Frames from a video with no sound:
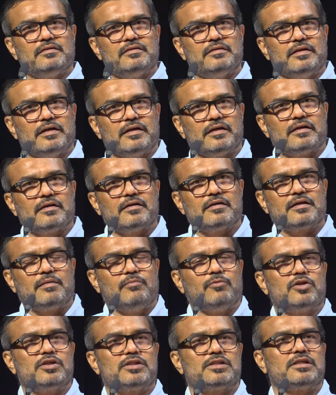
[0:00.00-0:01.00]
the
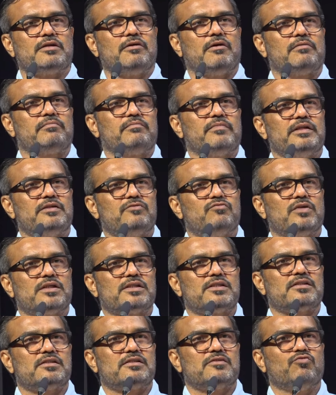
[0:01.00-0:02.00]
Communist government
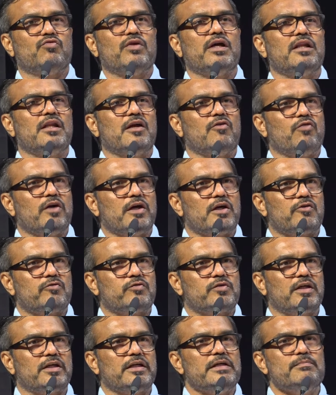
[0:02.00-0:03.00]
was well aware of
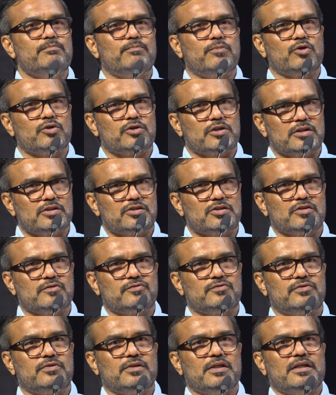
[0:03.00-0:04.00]
the importance of
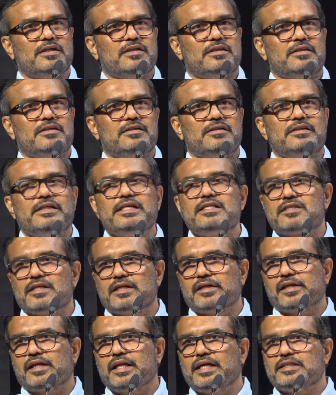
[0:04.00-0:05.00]

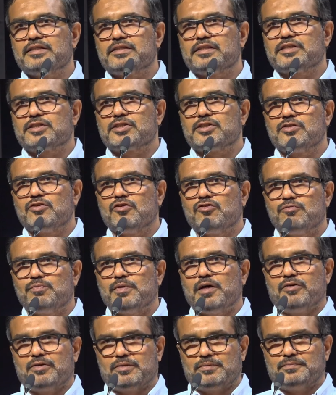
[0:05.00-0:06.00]
decentralization of
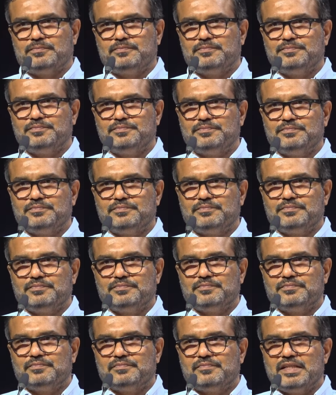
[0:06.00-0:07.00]
power.
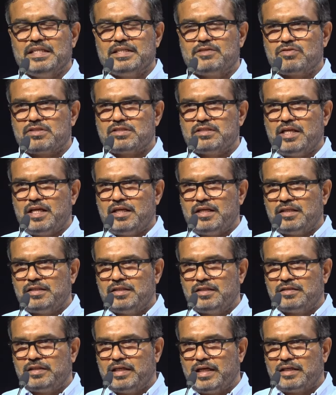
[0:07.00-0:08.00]
It was none
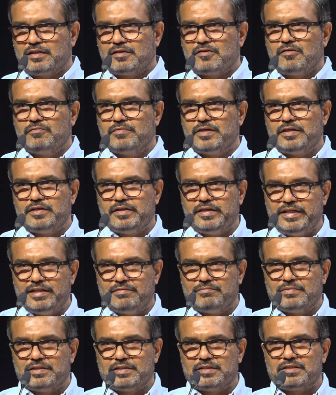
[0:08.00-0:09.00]
other than Comrade
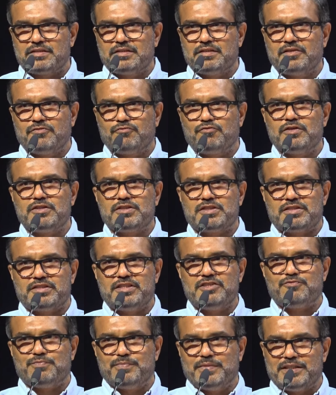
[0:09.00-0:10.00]
EMS, the first
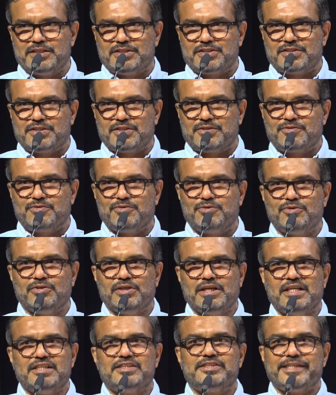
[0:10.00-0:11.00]
chief minister, who
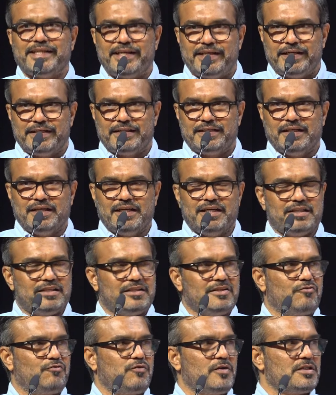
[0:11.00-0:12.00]
chaired
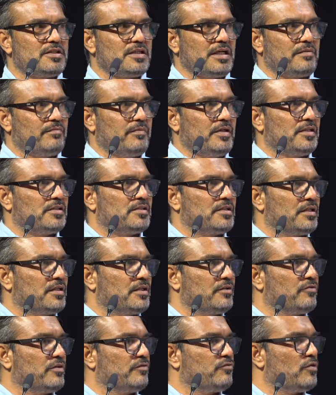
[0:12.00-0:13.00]
the first
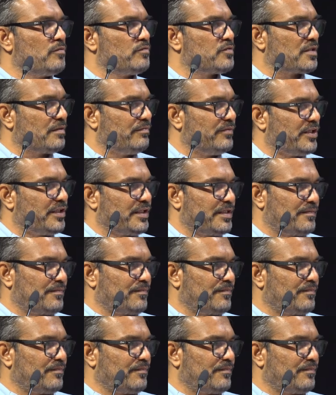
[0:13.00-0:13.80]
Administrative Reforms Committee.